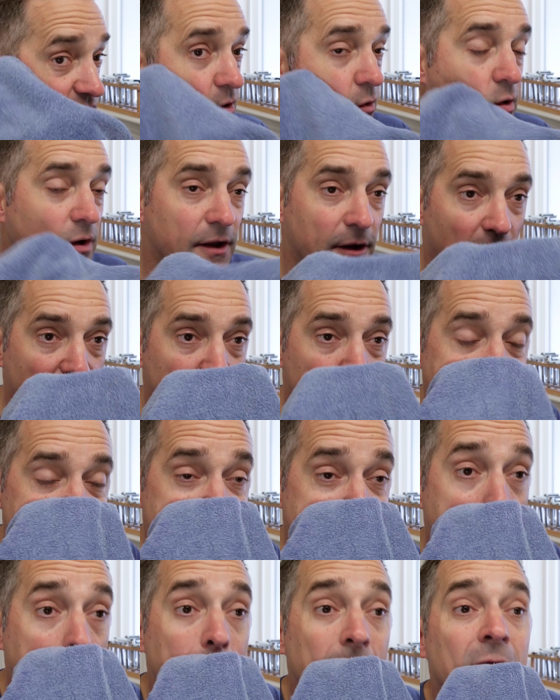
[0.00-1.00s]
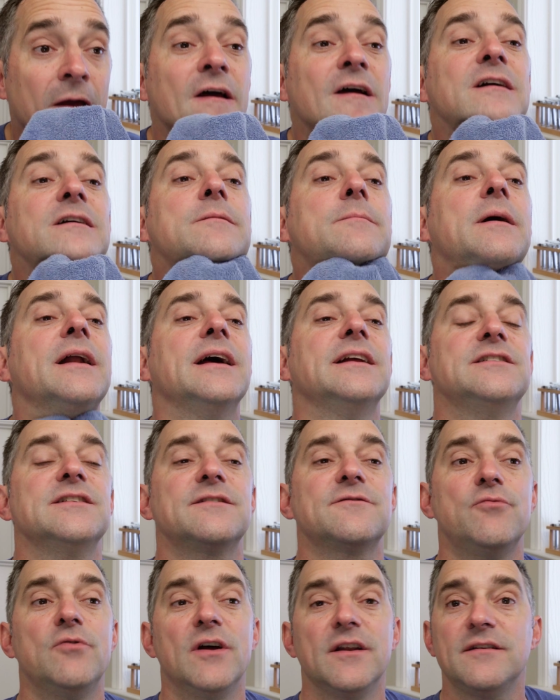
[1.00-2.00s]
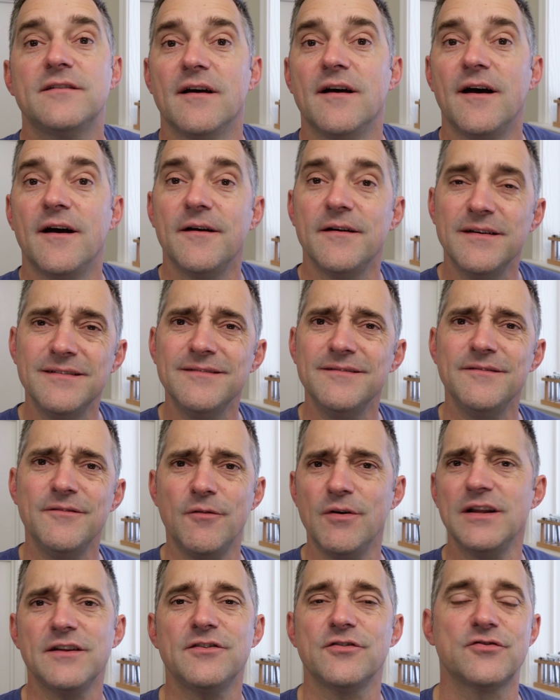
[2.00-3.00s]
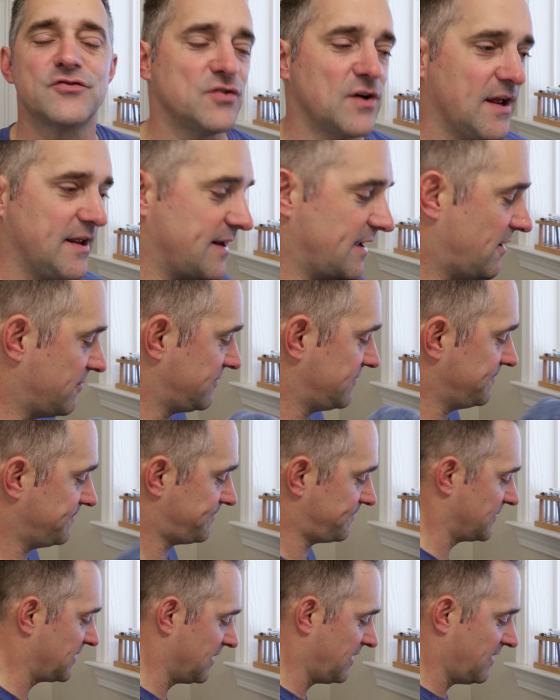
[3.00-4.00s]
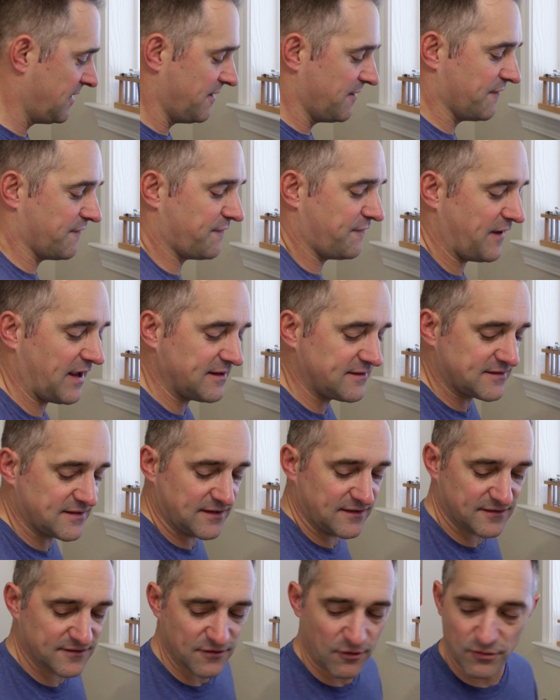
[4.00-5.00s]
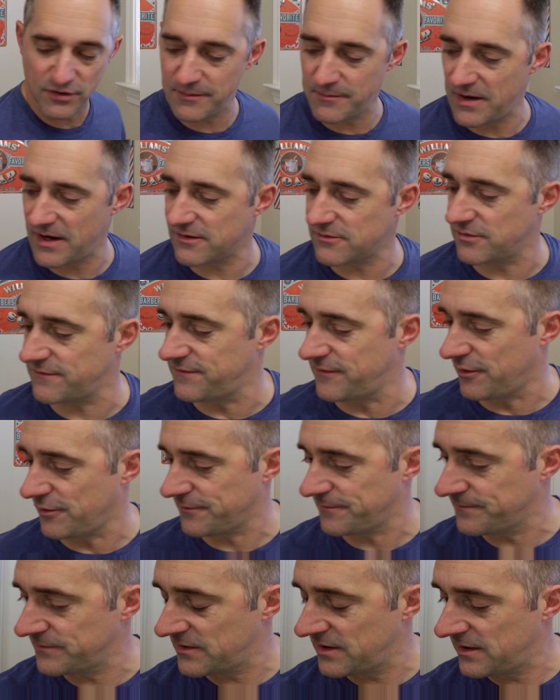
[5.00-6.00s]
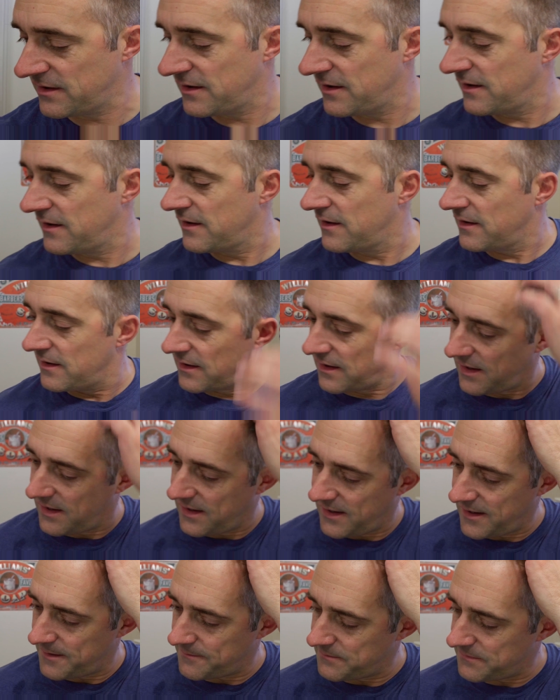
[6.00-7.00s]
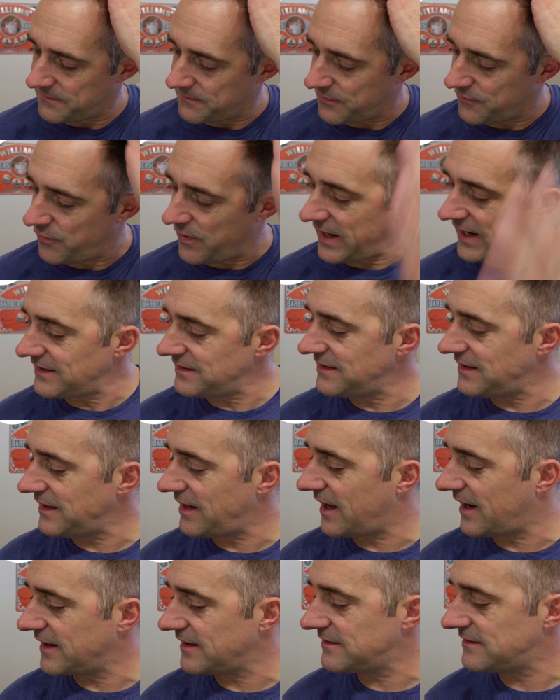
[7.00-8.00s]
going on, but I just wanted to try it out. Fancy Sony microphone. Where did I